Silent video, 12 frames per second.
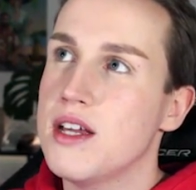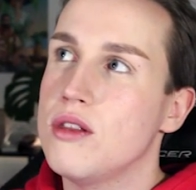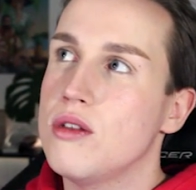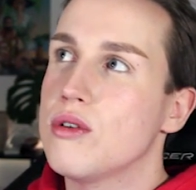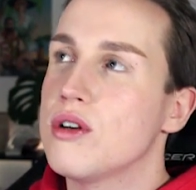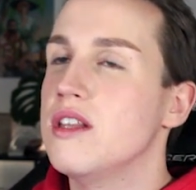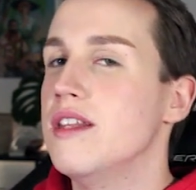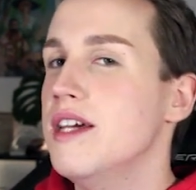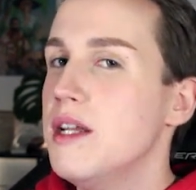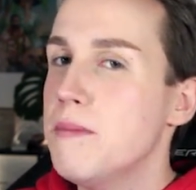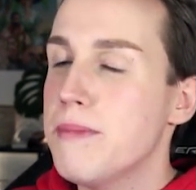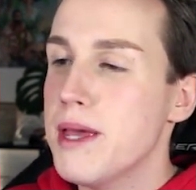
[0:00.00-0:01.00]
it look a
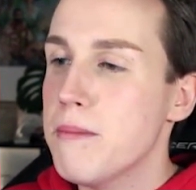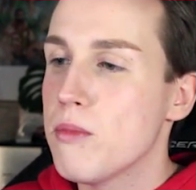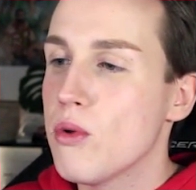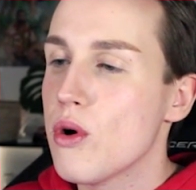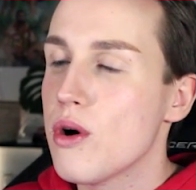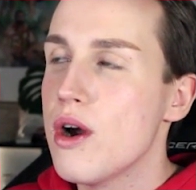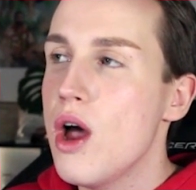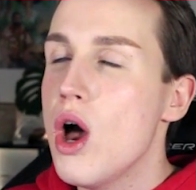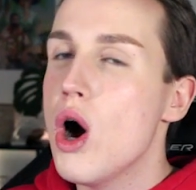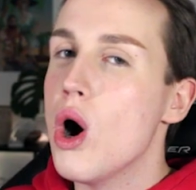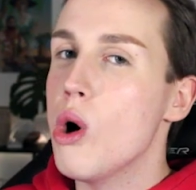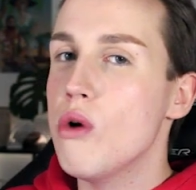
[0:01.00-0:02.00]
little bit more
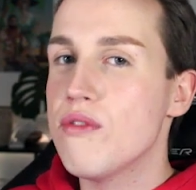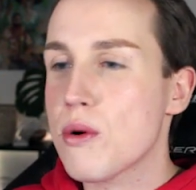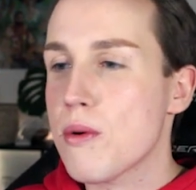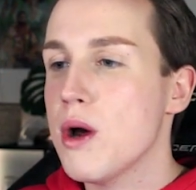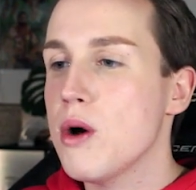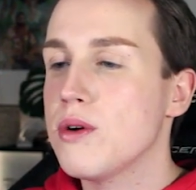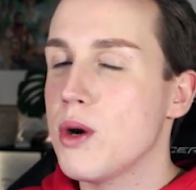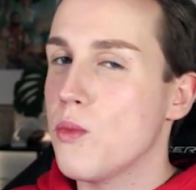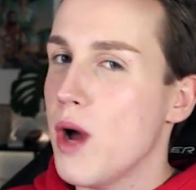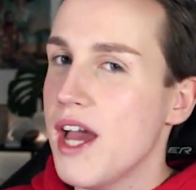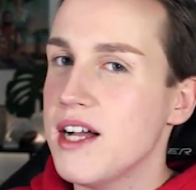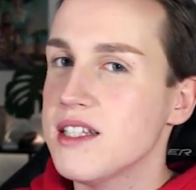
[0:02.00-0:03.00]
overgrown and
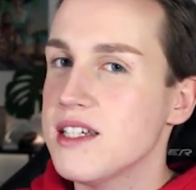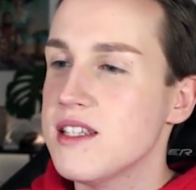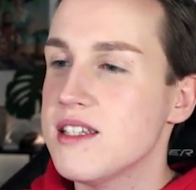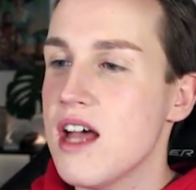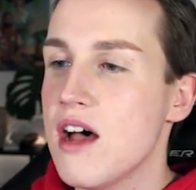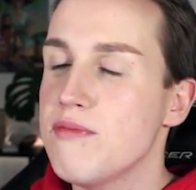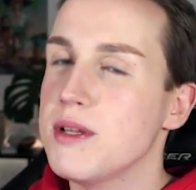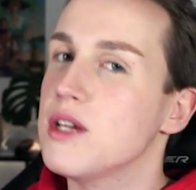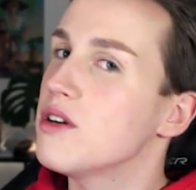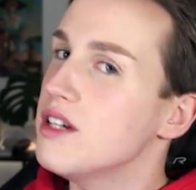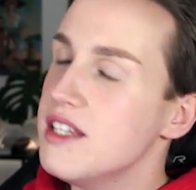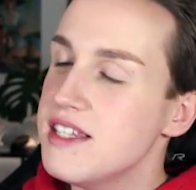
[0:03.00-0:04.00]
wild and stuff, but
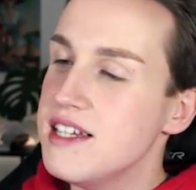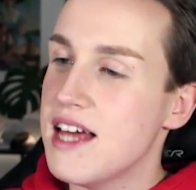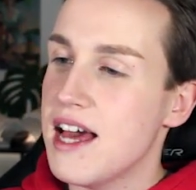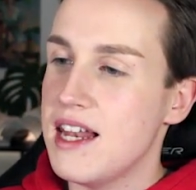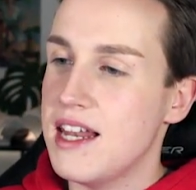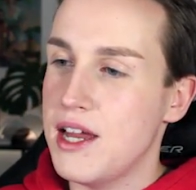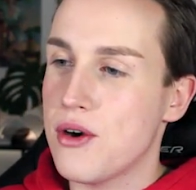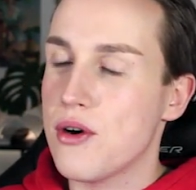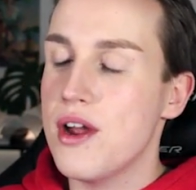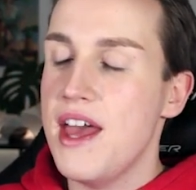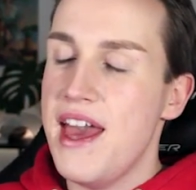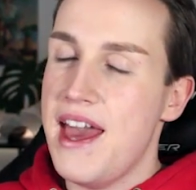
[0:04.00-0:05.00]
you're gonna see that
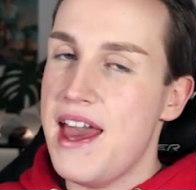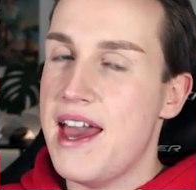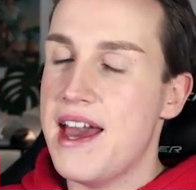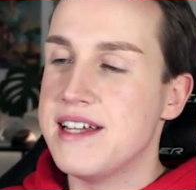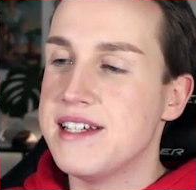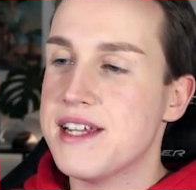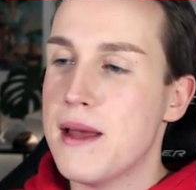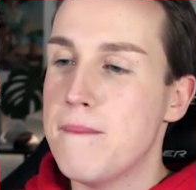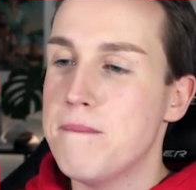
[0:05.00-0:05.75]
later. And